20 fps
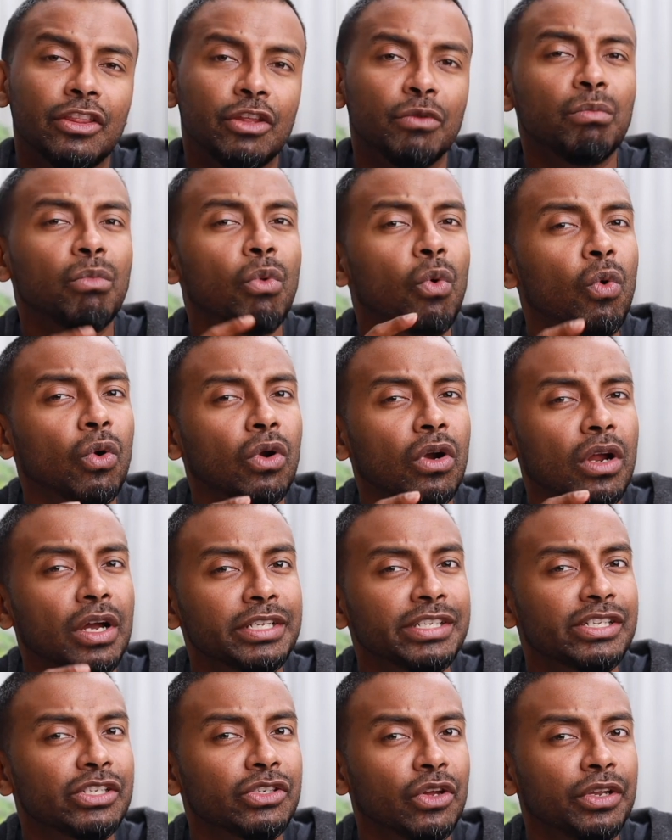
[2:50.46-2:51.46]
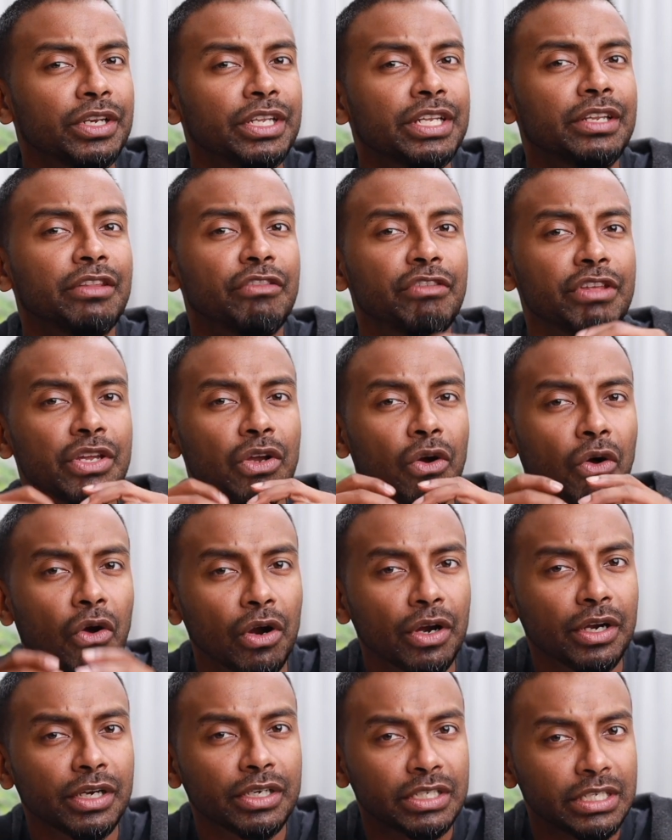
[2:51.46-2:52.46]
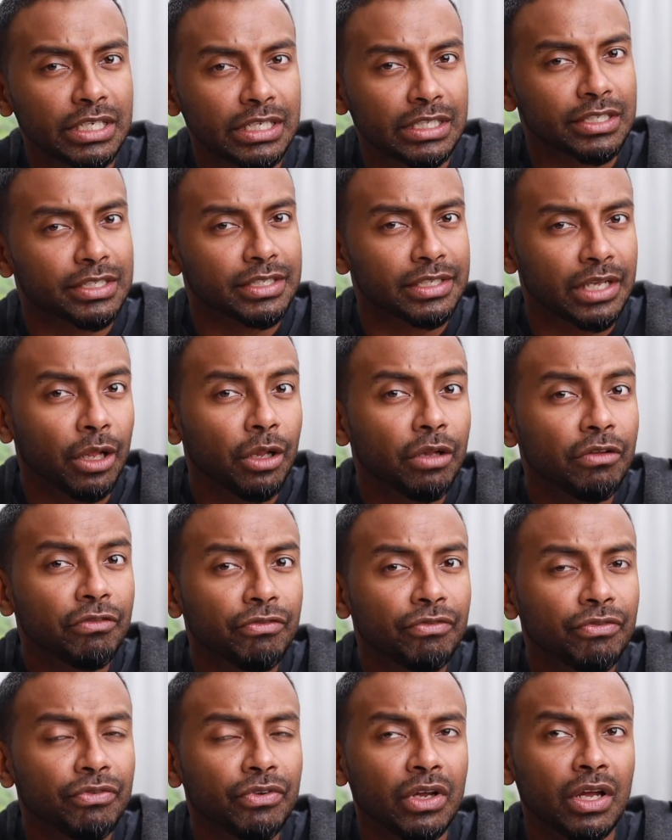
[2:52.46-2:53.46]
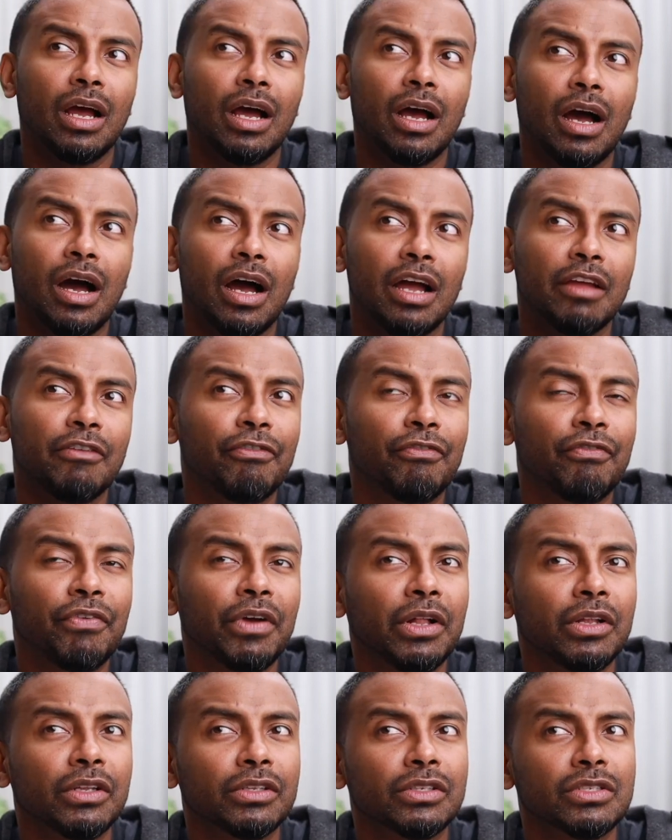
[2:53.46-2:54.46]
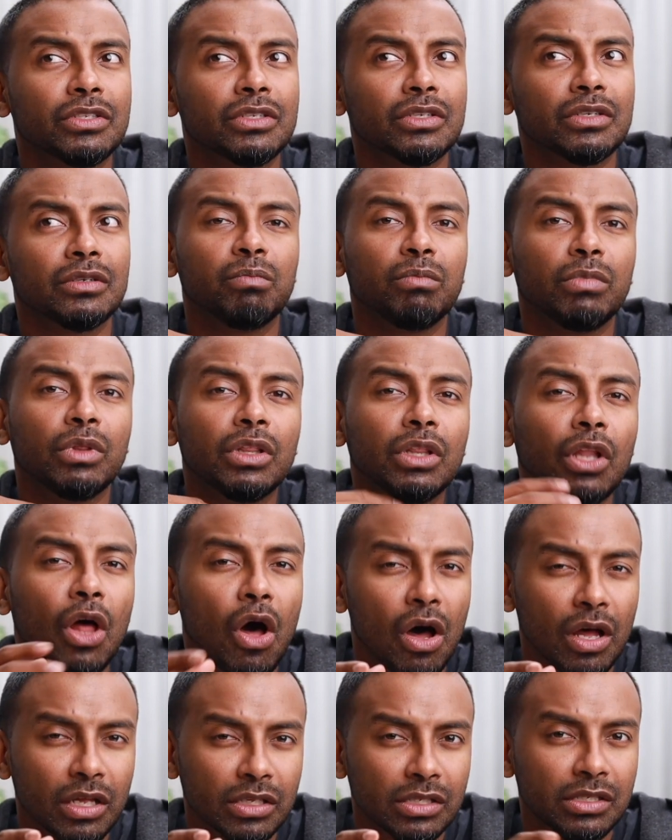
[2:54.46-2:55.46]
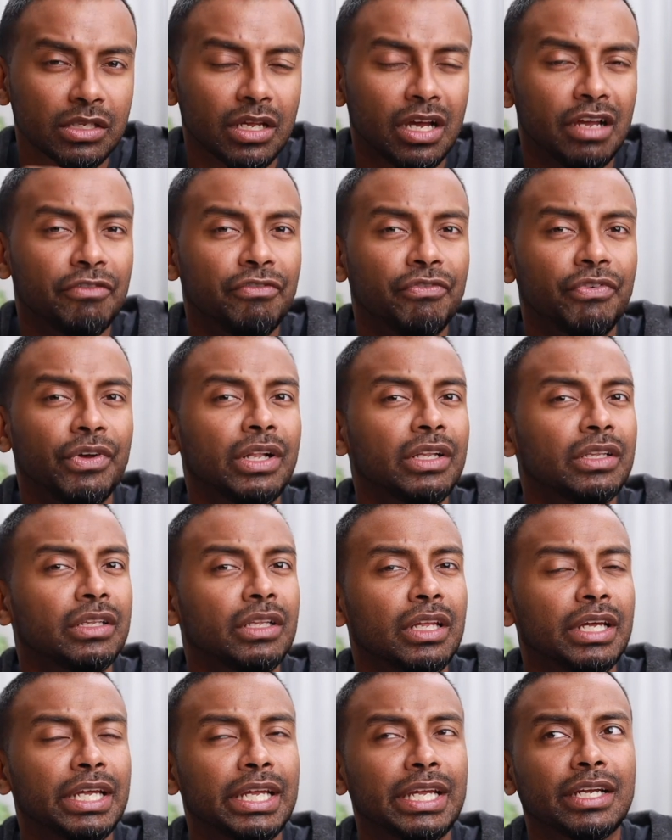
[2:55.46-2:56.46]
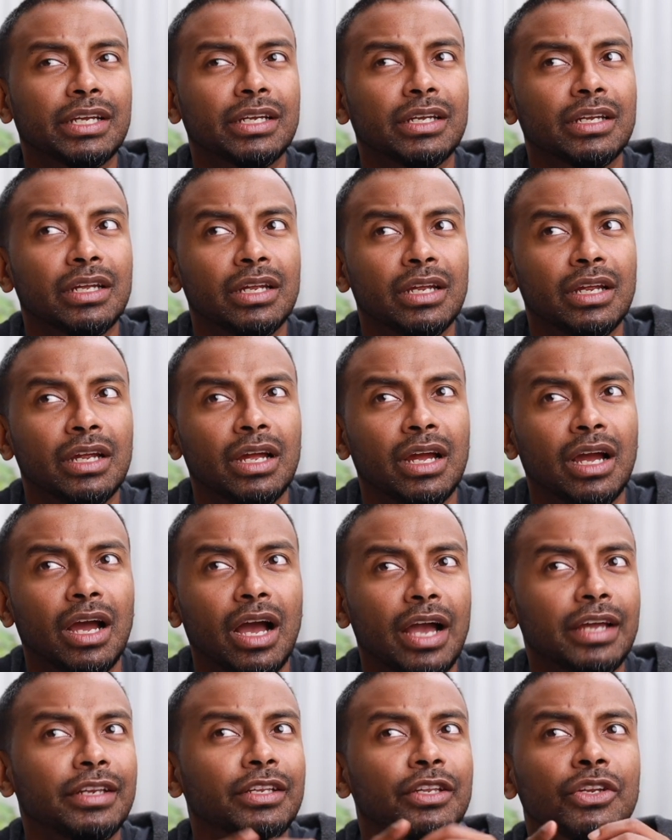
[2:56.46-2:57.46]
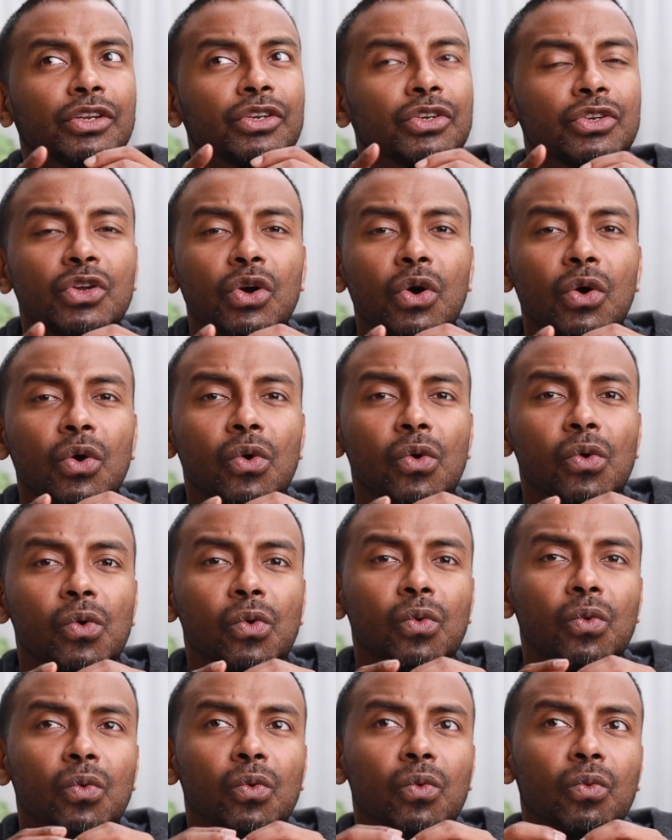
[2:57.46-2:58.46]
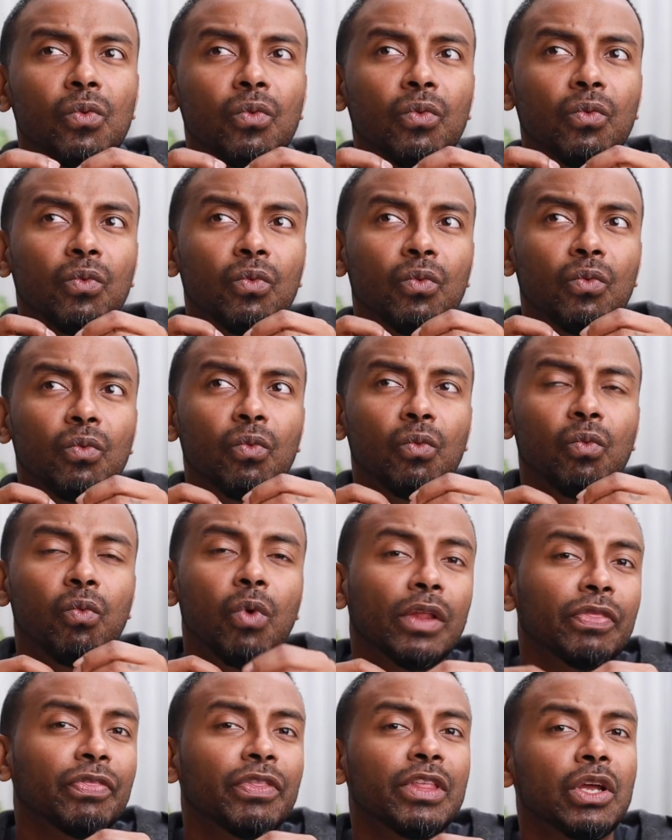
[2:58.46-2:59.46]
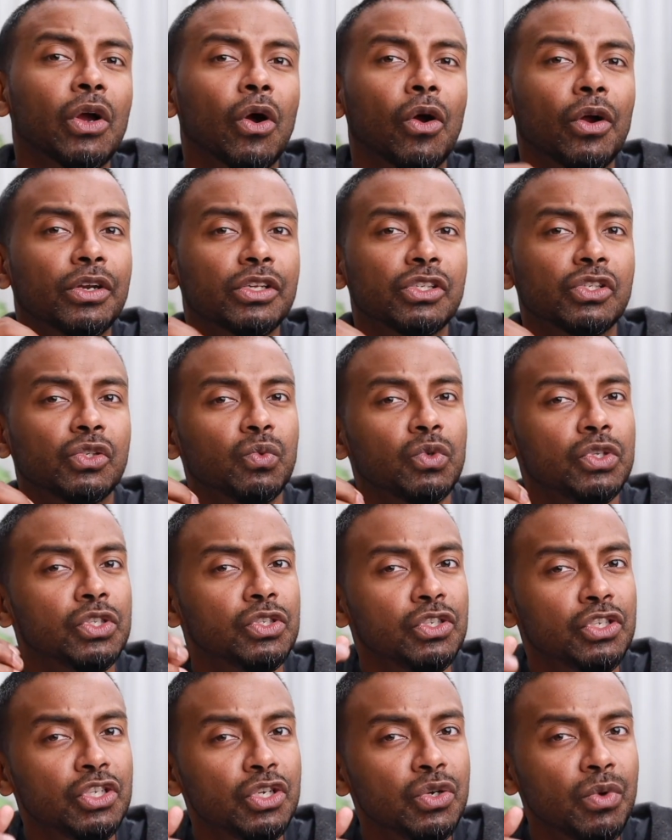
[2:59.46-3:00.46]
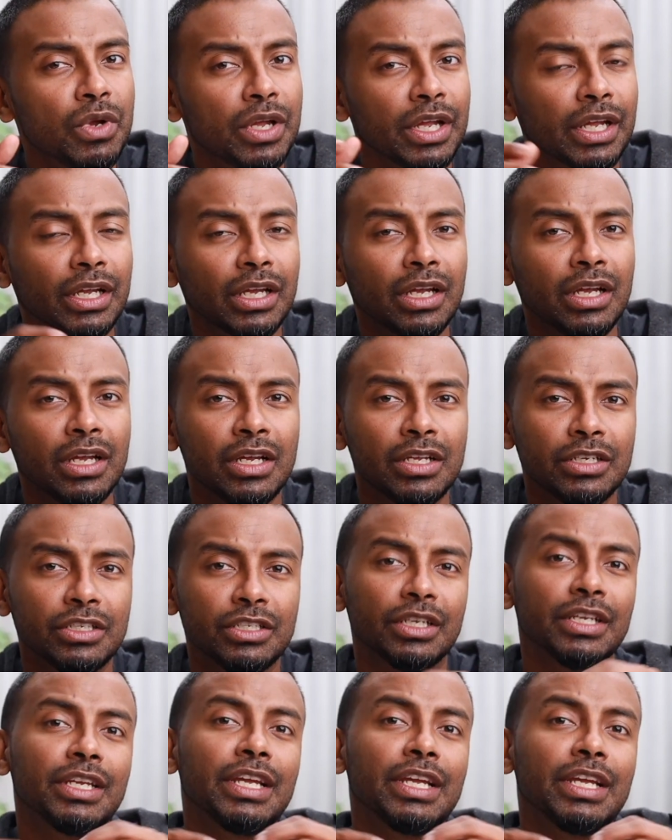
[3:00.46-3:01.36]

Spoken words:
the more I studied the art itself, I felt lost. I felt like I didn't know what the artist was doing to